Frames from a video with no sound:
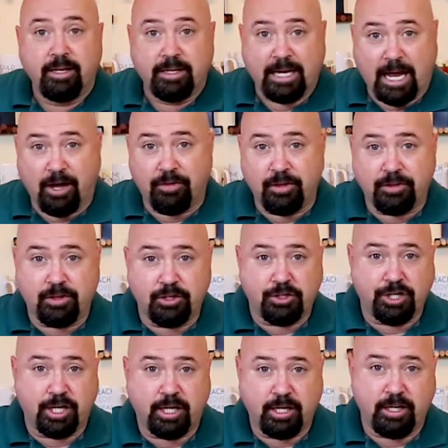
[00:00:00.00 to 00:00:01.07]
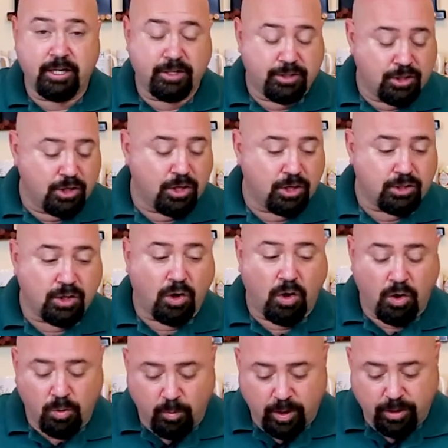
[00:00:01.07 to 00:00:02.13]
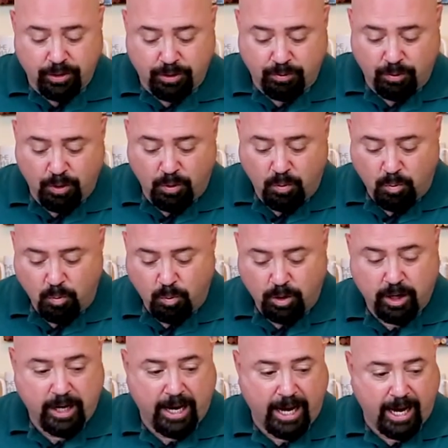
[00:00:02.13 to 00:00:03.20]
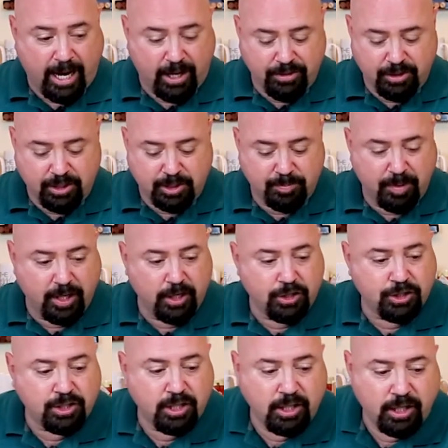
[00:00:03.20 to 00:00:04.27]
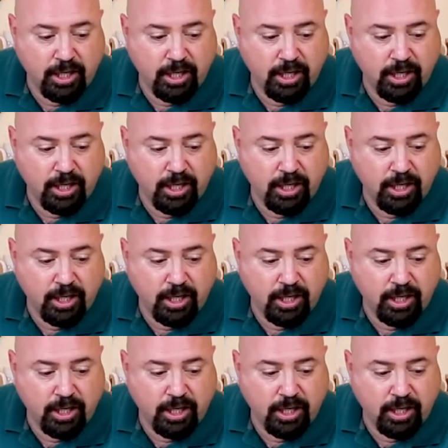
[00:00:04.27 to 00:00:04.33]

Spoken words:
Now that the chicken is cooked all the way through, we're going to add the spinach to the